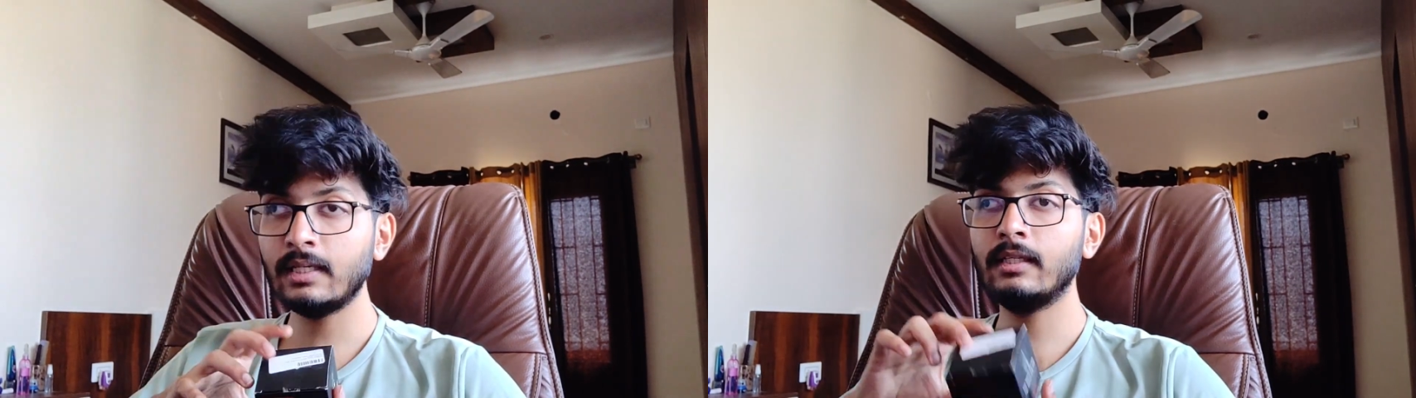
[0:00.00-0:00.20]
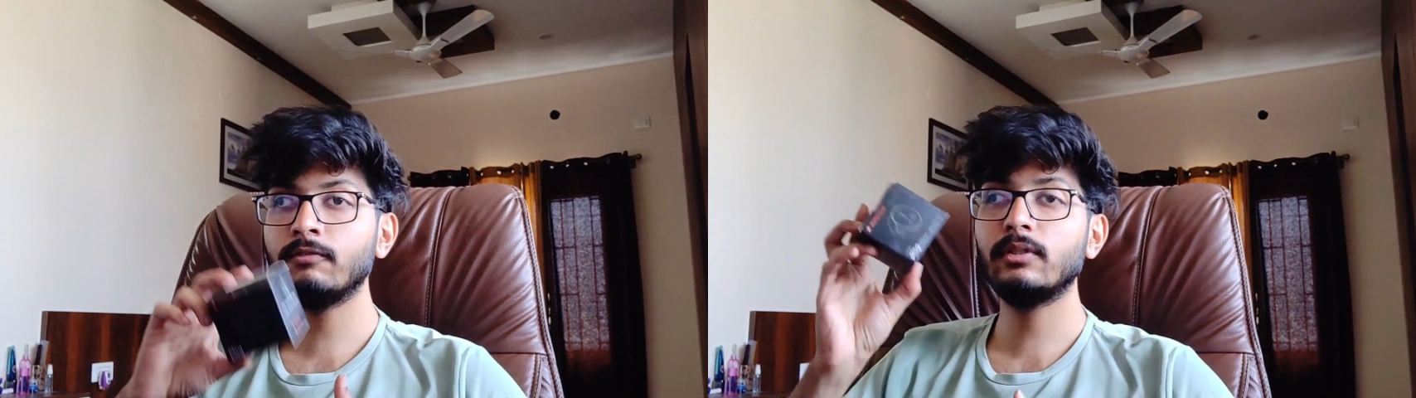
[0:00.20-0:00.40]

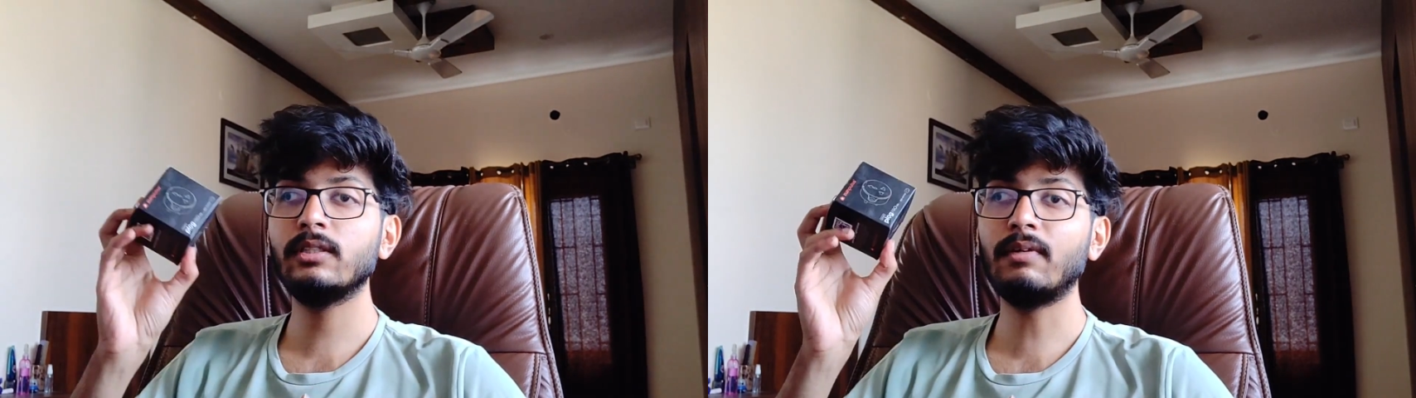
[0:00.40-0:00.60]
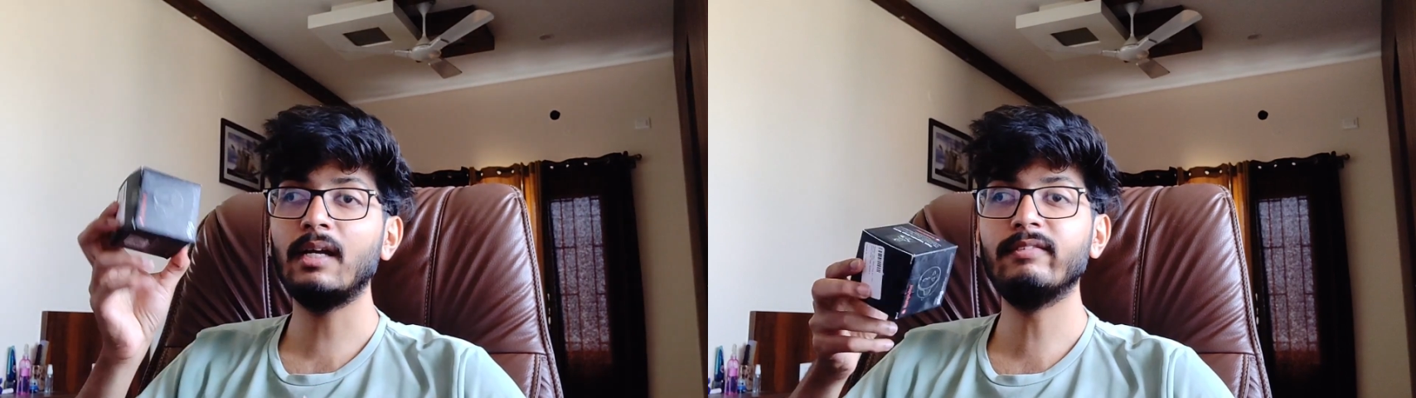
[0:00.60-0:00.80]
I think for
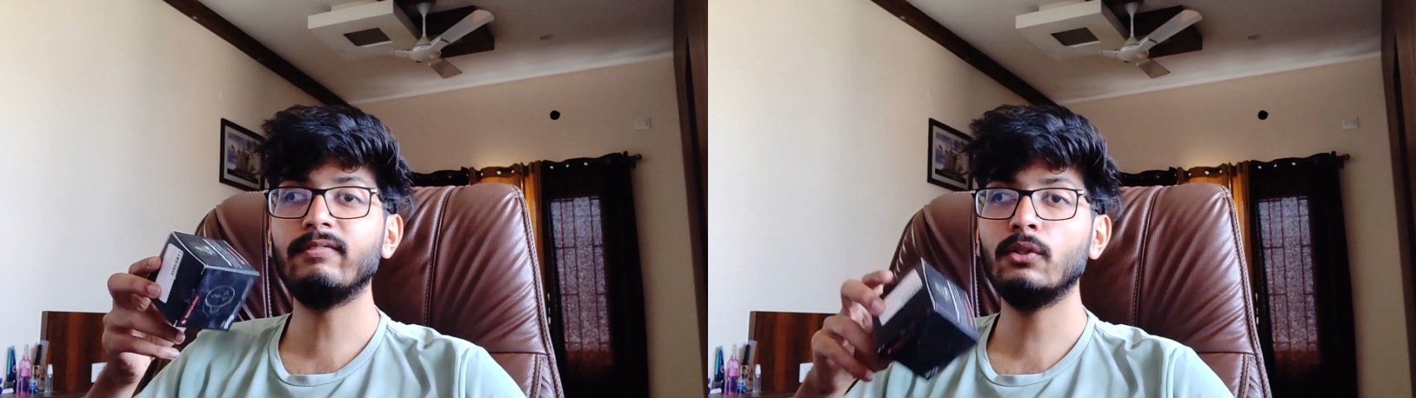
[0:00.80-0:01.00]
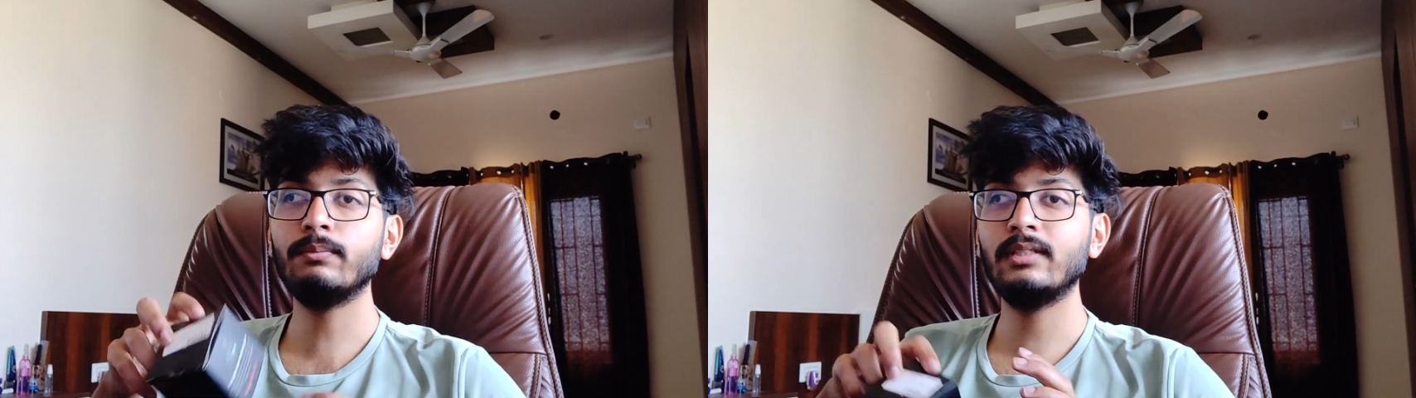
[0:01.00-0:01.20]
this
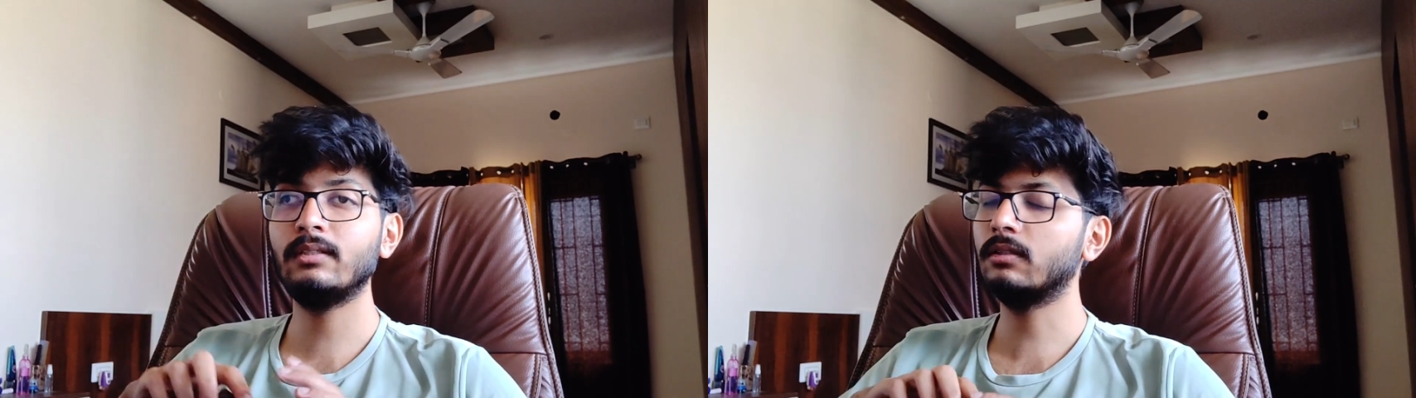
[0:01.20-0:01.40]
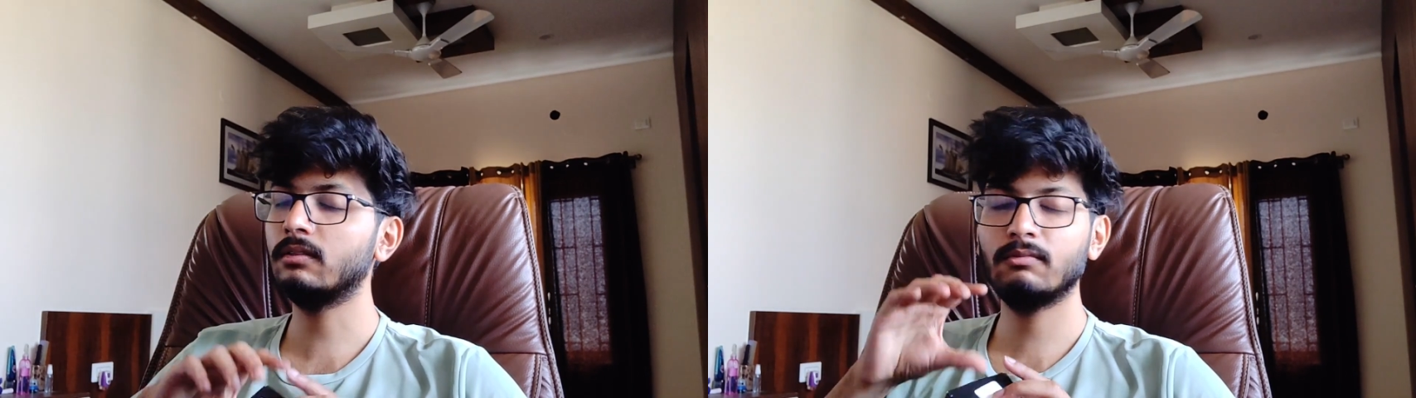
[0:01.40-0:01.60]
550
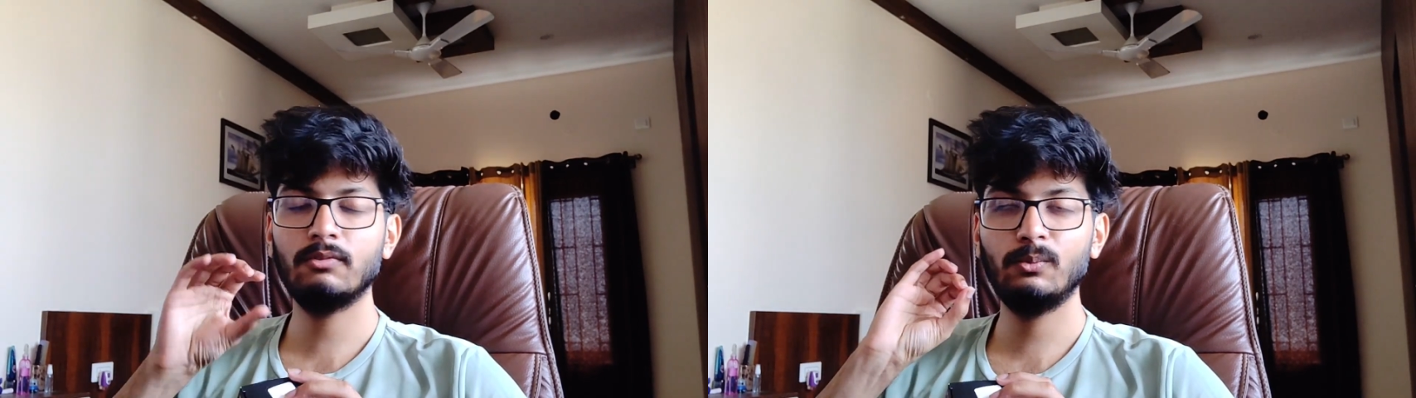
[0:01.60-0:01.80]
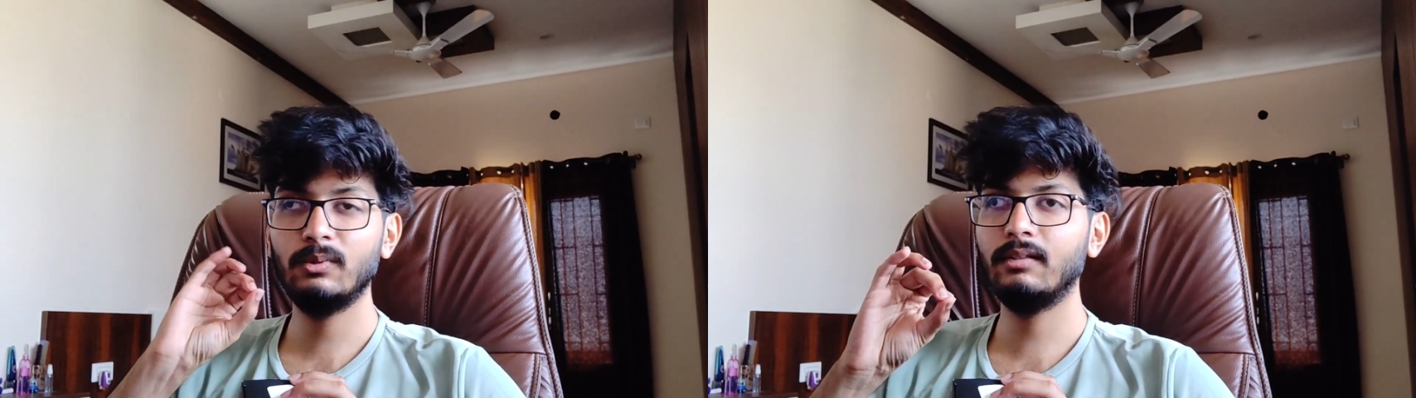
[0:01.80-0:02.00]
rupees it's
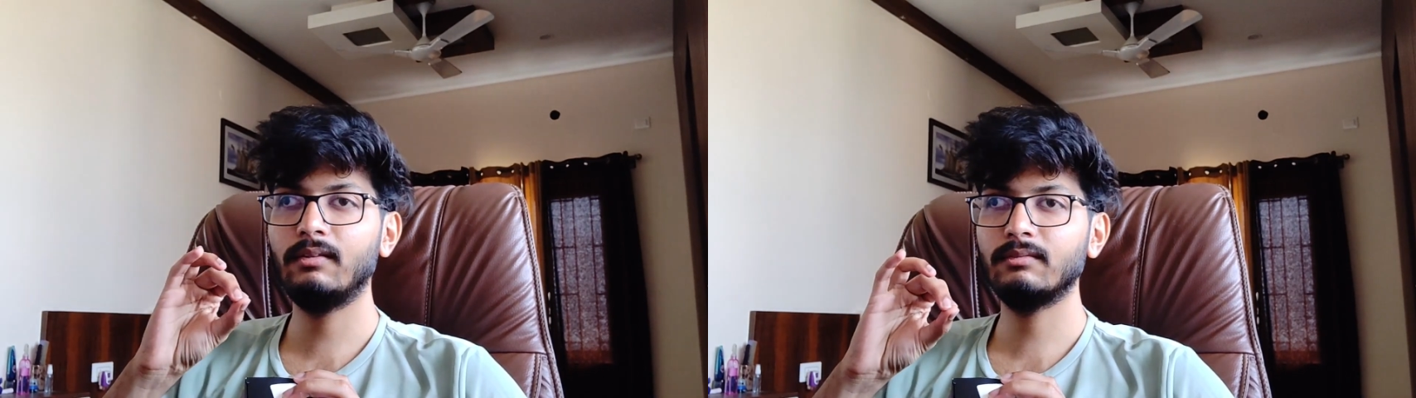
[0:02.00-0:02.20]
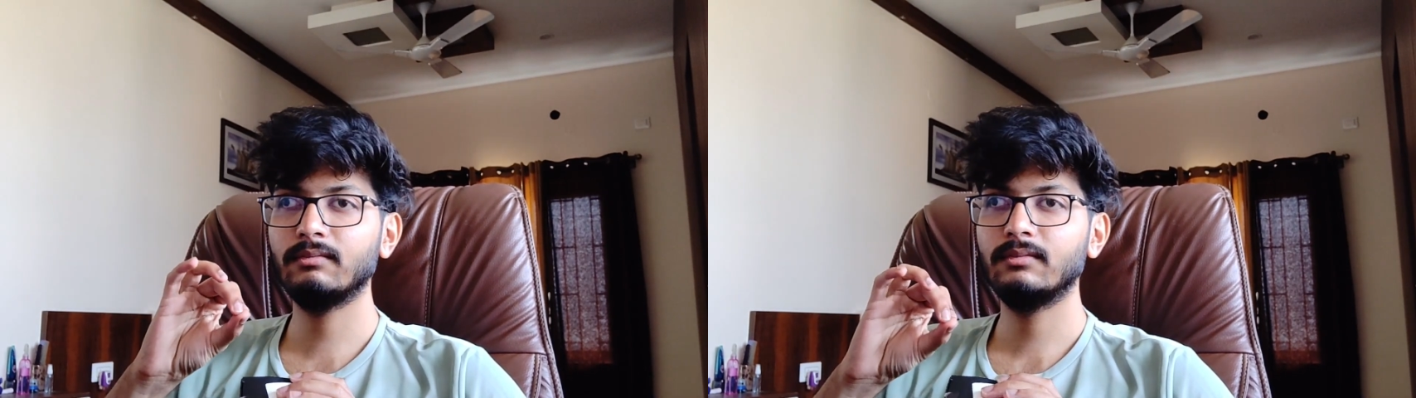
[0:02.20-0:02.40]

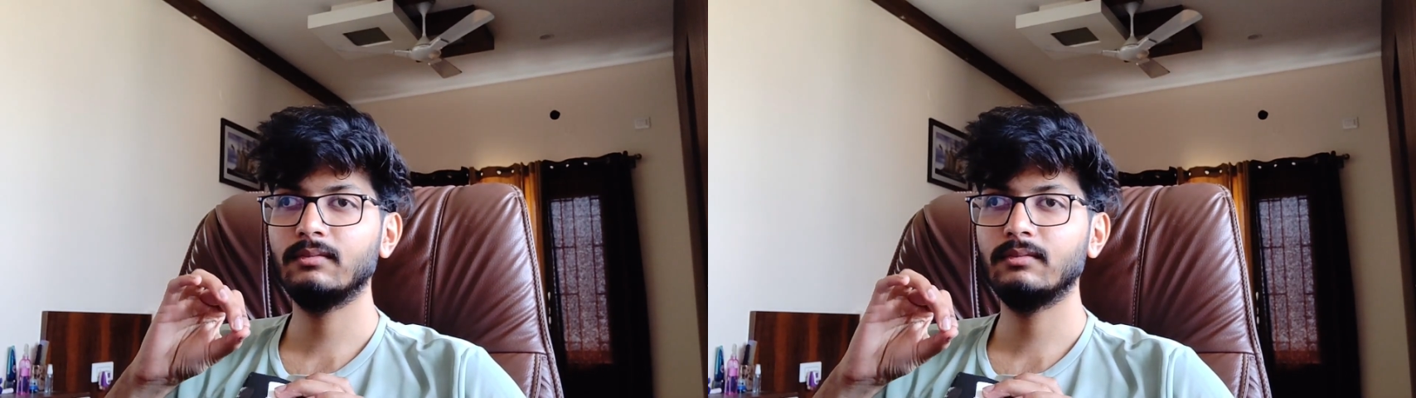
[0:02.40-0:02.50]
worth.